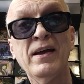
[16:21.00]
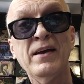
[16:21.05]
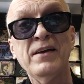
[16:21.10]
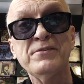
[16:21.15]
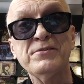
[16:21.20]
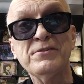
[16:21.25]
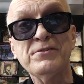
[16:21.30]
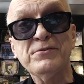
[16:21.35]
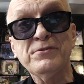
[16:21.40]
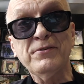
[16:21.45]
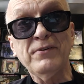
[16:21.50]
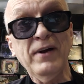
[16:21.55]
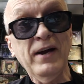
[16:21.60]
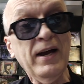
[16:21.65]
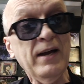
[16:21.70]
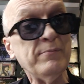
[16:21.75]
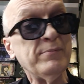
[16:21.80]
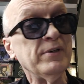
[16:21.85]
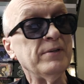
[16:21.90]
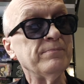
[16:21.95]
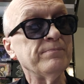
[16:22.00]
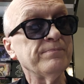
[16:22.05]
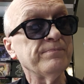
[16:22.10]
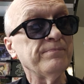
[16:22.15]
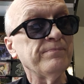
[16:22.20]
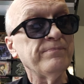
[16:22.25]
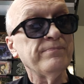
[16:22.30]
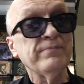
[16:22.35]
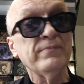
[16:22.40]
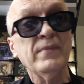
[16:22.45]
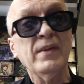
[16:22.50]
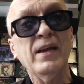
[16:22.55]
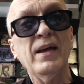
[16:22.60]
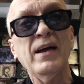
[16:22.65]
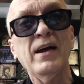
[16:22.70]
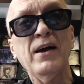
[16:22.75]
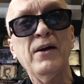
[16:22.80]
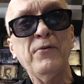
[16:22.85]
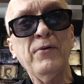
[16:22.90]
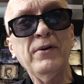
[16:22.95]
Subscribe,
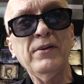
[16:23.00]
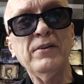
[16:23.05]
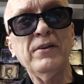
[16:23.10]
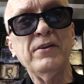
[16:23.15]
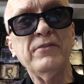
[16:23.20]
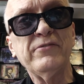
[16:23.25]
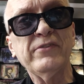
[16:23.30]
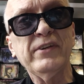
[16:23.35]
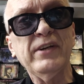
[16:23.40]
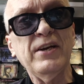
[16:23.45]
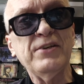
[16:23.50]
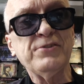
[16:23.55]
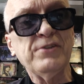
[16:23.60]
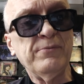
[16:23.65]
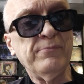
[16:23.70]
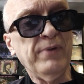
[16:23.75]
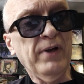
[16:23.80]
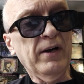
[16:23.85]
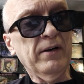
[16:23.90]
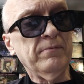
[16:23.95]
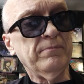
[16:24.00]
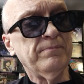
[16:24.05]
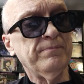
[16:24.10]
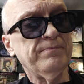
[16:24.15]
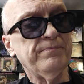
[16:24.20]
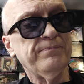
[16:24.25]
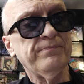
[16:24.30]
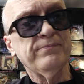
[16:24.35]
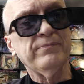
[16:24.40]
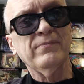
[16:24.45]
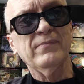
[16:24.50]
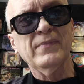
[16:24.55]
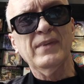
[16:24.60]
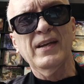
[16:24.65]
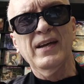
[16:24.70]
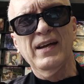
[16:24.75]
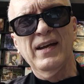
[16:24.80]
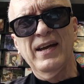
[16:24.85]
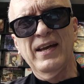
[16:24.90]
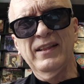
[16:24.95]
ring the notification bell,
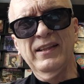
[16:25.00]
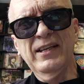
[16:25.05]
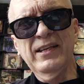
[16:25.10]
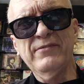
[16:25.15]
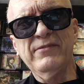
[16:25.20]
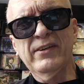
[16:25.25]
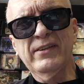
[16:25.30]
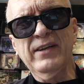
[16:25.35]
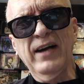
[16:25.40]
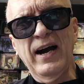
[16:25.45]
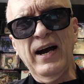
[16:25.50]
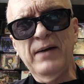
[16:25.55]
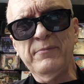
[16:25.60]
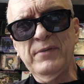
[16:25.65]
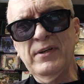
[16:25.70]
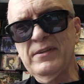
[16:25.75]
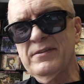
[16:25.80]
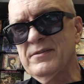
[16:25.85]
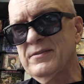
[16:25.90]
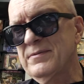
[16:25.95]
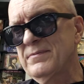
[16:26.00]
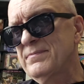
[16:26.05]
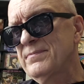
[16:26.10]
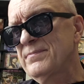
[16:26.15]
and leave a comment.